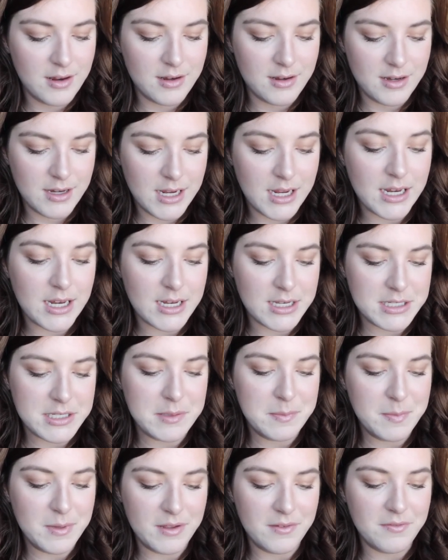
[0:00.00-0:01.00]
needed
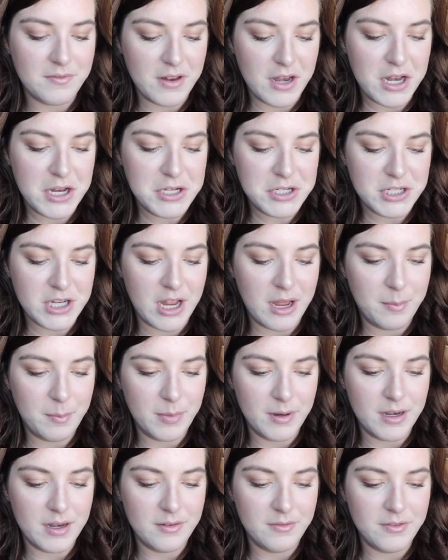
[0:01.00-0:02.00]
to be finished
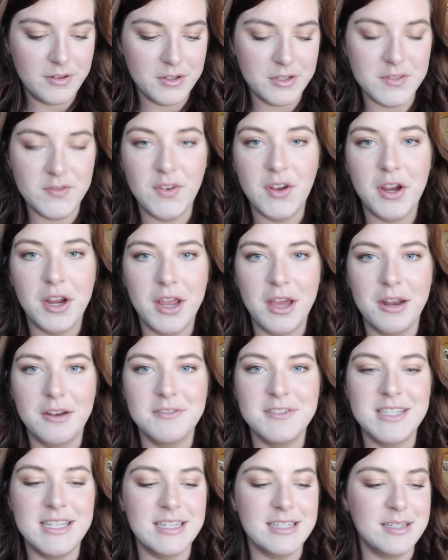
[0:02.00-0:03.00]
up, and it feels very out
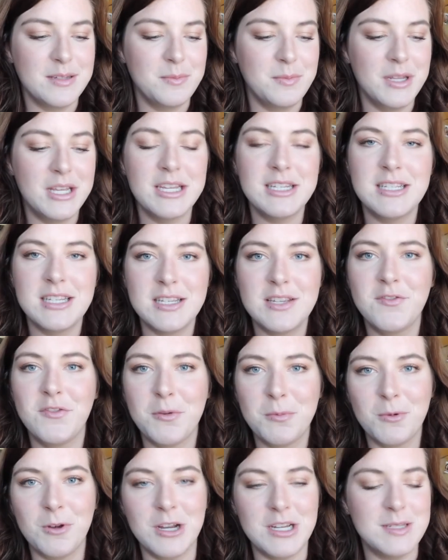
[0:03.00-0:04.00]
of season because it's
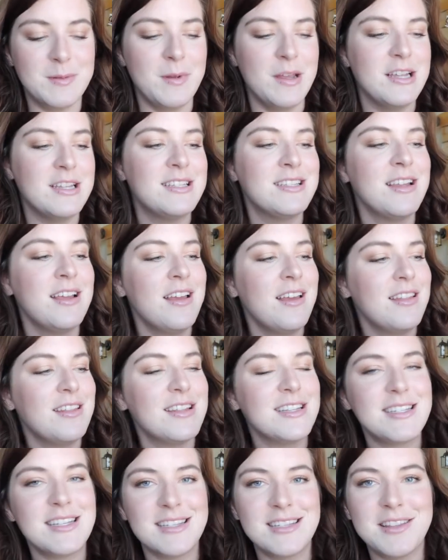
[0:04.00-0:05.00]
from Christmas.
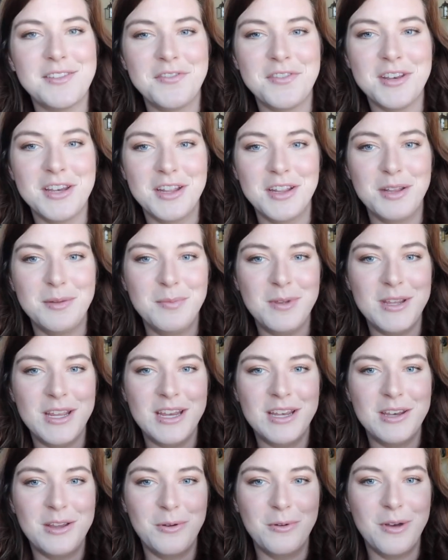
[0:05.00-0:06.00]
This is the Vanilla
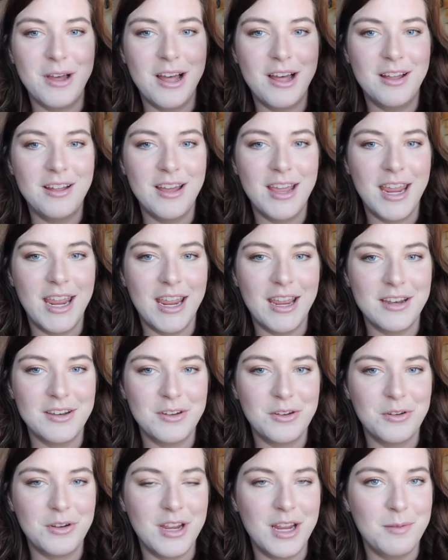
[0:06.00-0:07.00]
Bean Noel
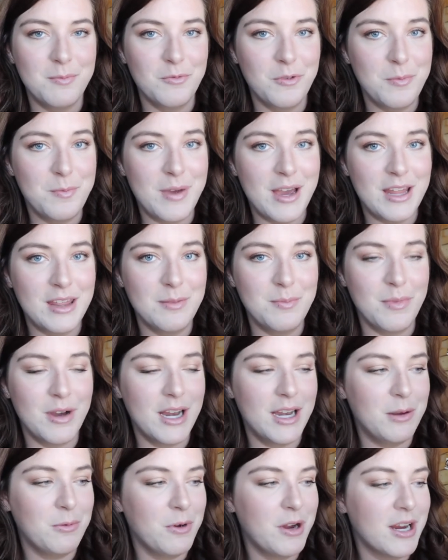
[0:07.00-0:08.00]
hand cream from Bath &
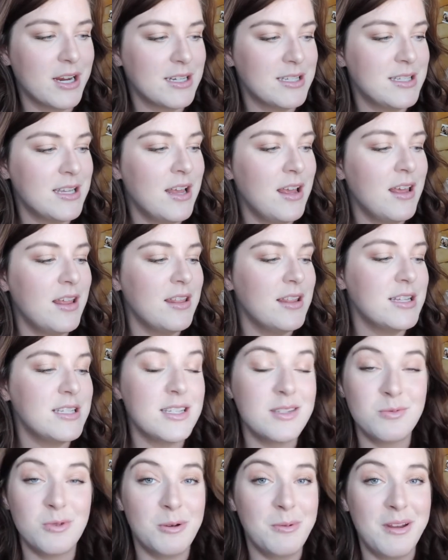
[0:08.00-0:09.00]
Body Works.
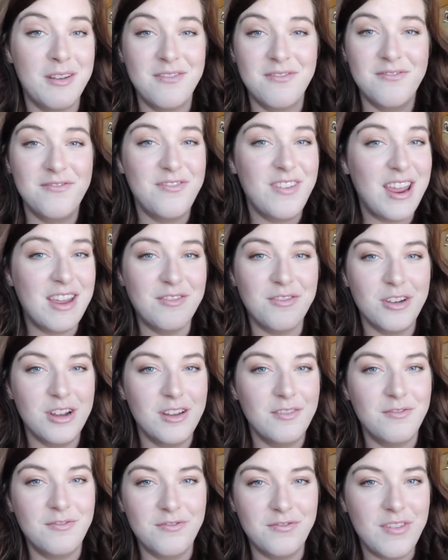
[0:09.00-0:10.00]
This is one of my
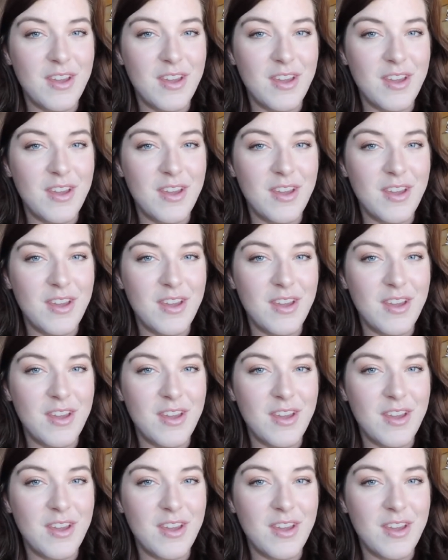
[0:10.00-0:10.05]
favorite